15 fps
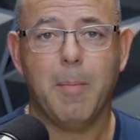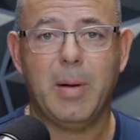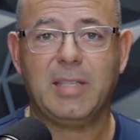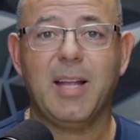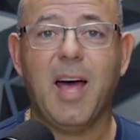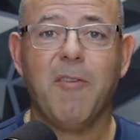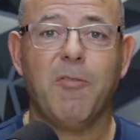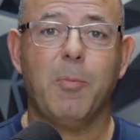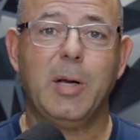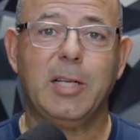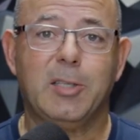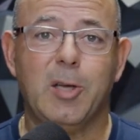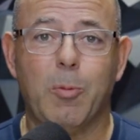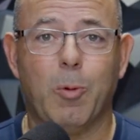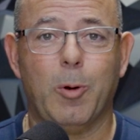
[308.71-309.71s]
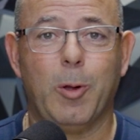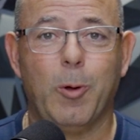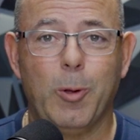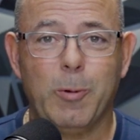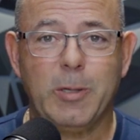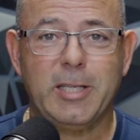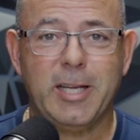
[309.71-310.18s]
My staff and my son were the
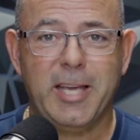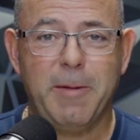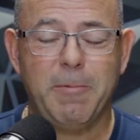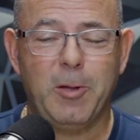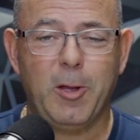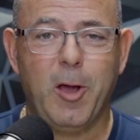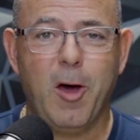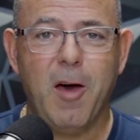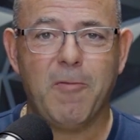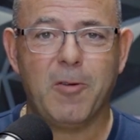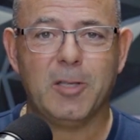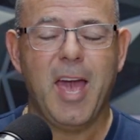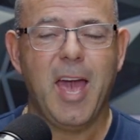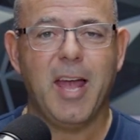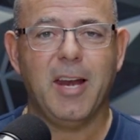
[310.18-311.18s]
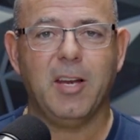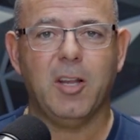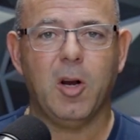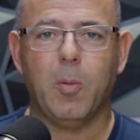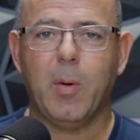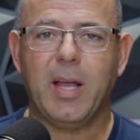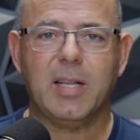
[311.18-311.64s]
only ones that came to the office. And,
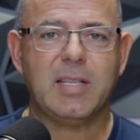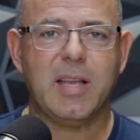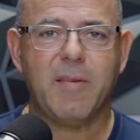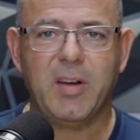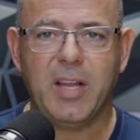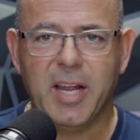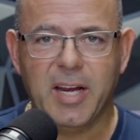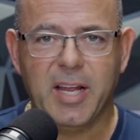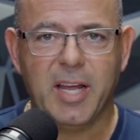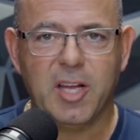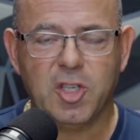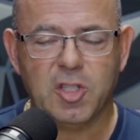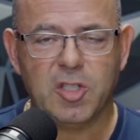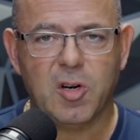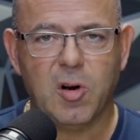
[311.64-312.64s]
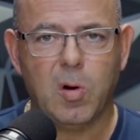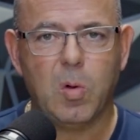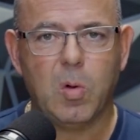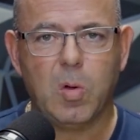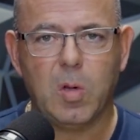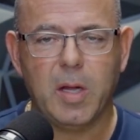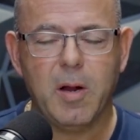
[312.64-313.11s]
you know, we had 70, 80 agents in our
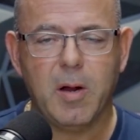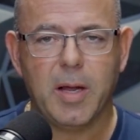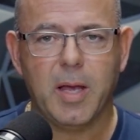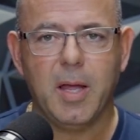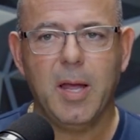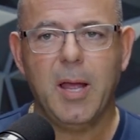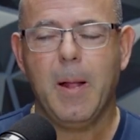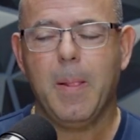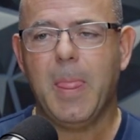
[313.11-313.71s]
local area.